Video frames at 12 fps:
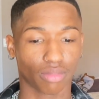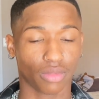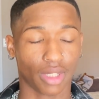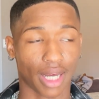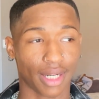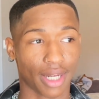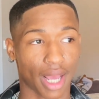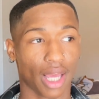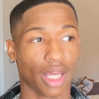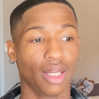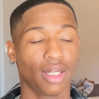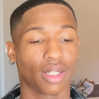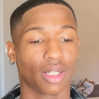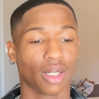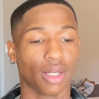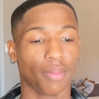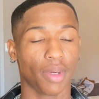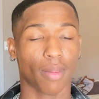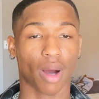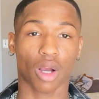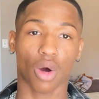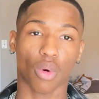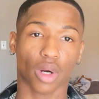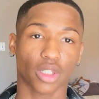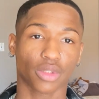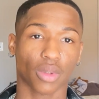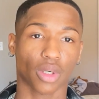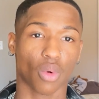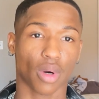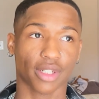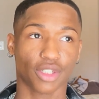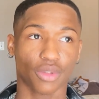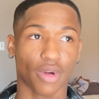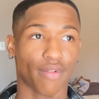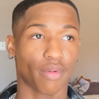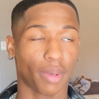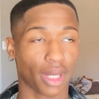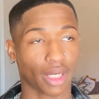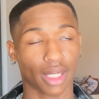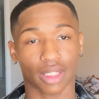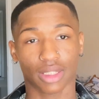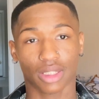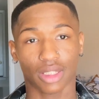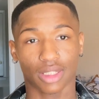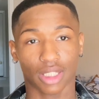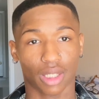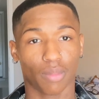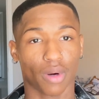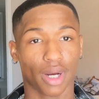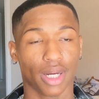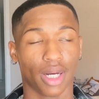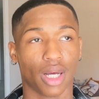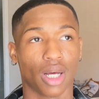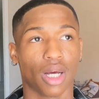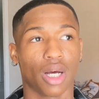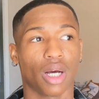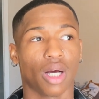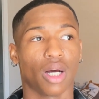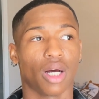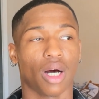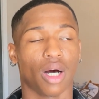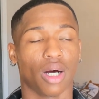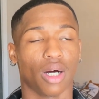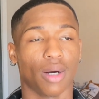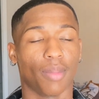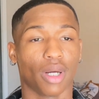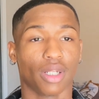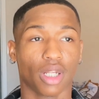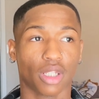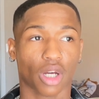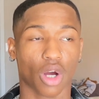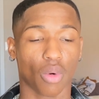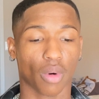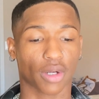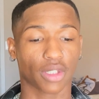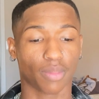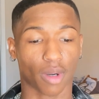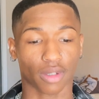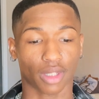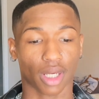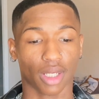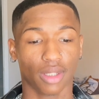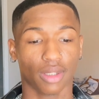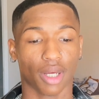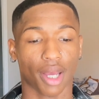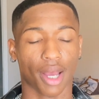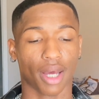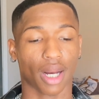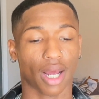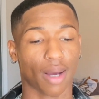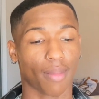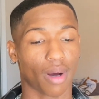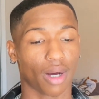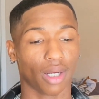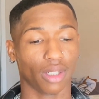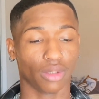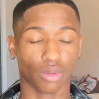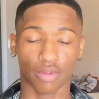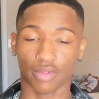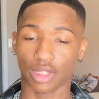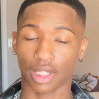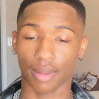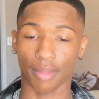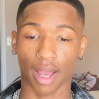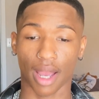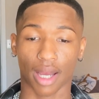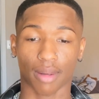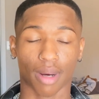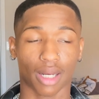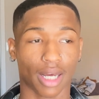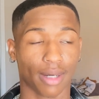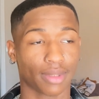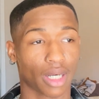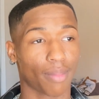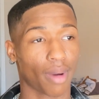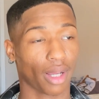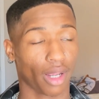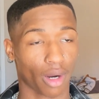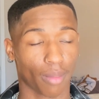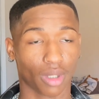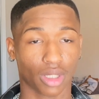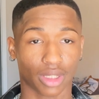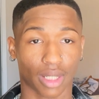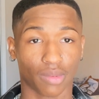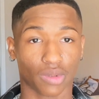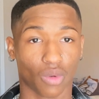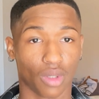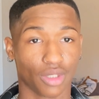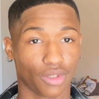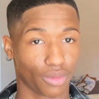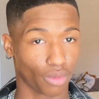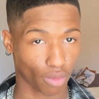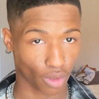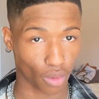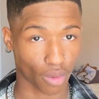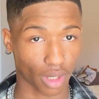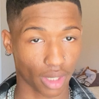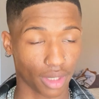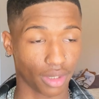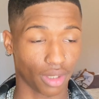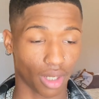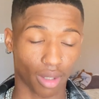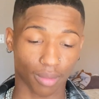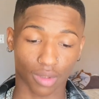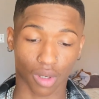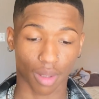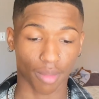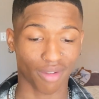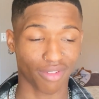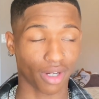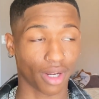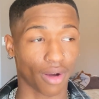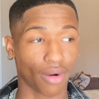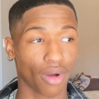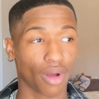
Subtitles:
That day, me and my coworkers were going to have a picnic to celebrate another coworker's birthday. And I had my Louis Vuitton bag, my laptop, my camera, because I was going to record it. It was going to be a video.